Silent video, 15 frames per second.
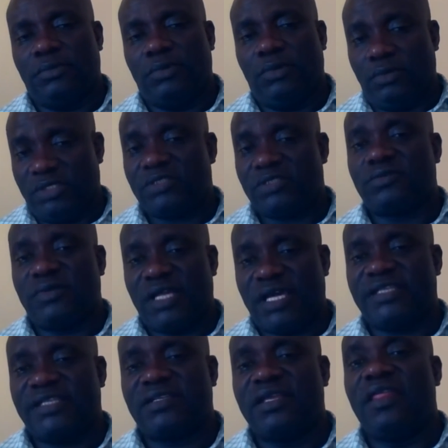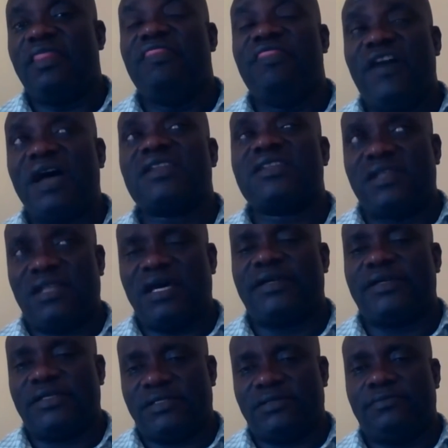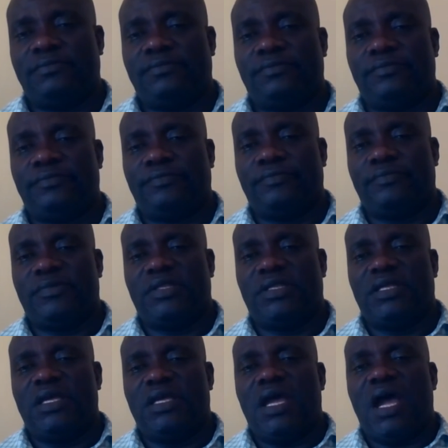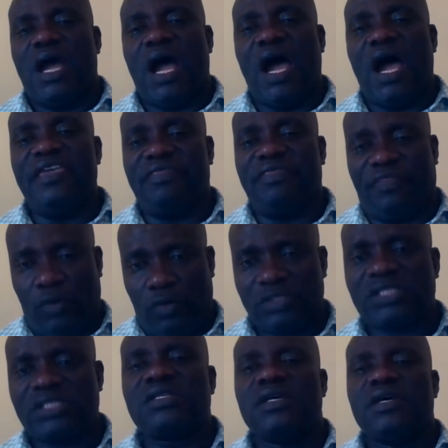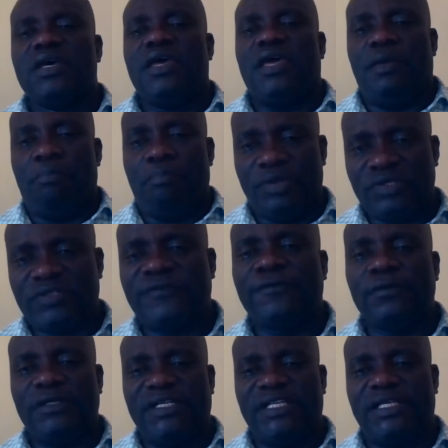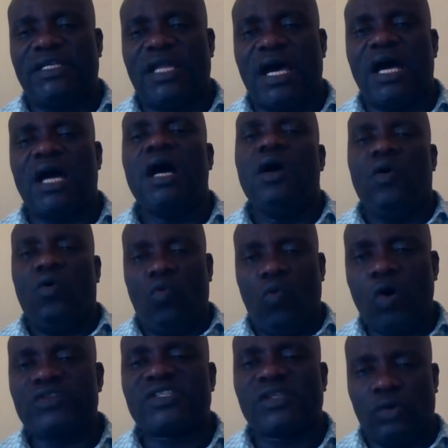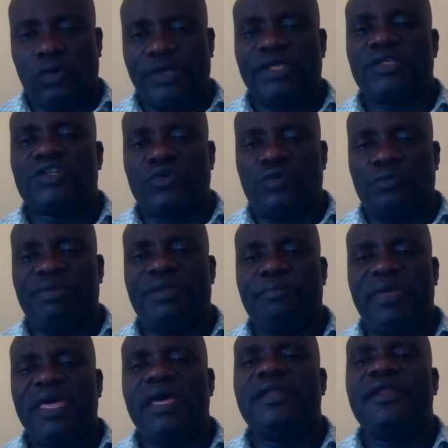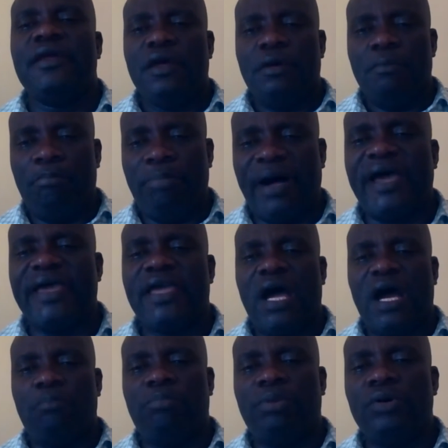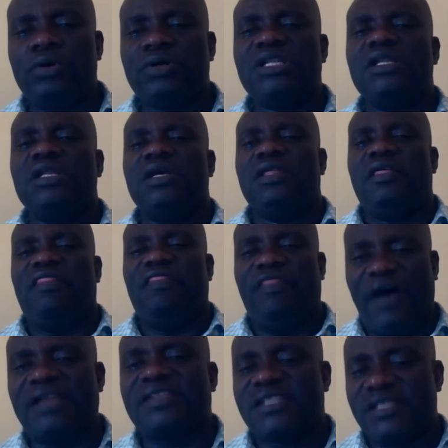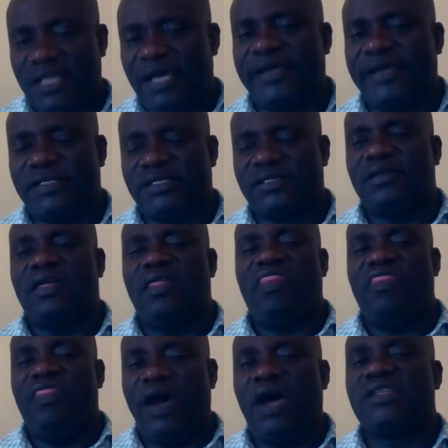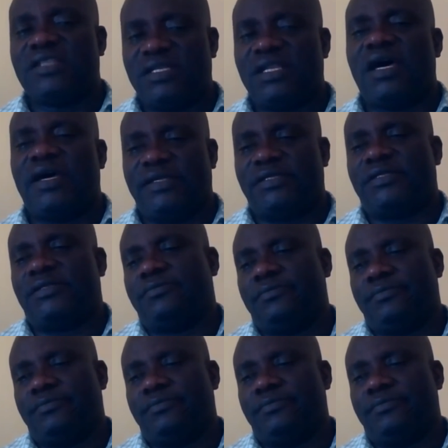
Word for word: Not tonight, that night. I thought a beautiful dinner was going to be made by Habon that night, that night.